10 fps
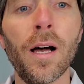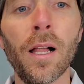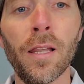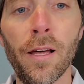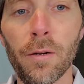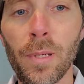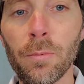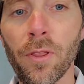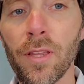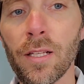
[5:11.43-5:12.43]
A lot of
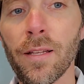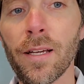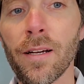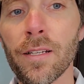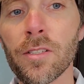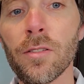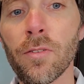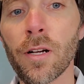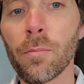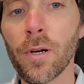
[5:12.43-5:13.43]
people think like us, you've
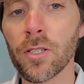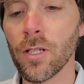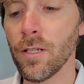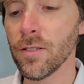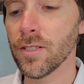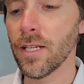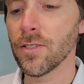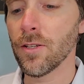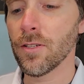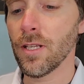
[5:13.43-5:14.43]
got to brush all sides of
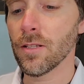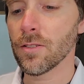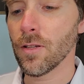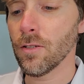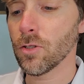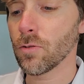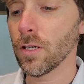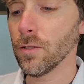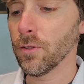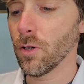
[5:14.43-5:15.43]
their teeth. So they'll
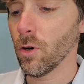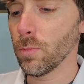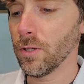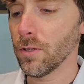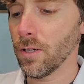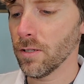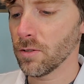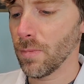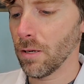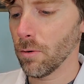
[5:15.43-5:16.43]
struggle to open their dog's
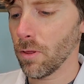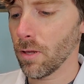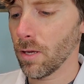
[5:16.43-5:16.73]
mouth